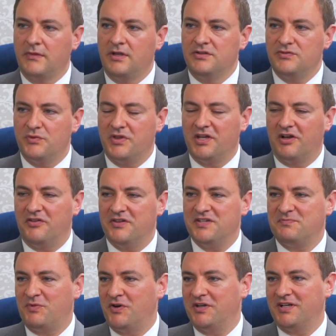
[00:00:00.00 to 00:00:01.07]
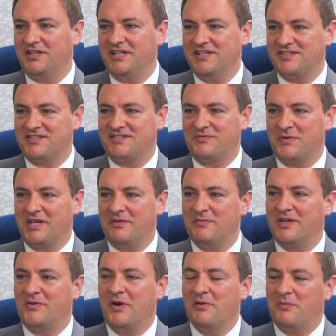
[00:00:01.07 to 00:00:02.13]
So I think on this point, at least, we can
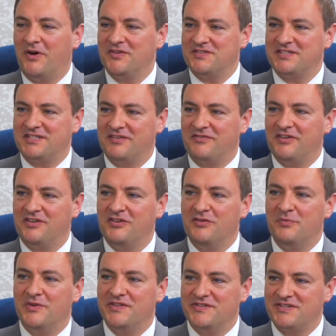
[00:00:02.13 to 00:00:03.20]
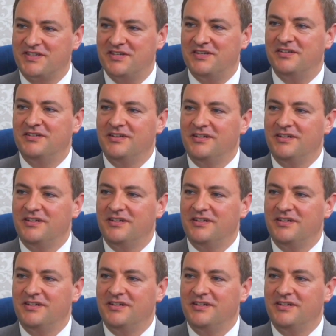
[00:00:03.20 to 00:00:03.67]
be quite positive that humans can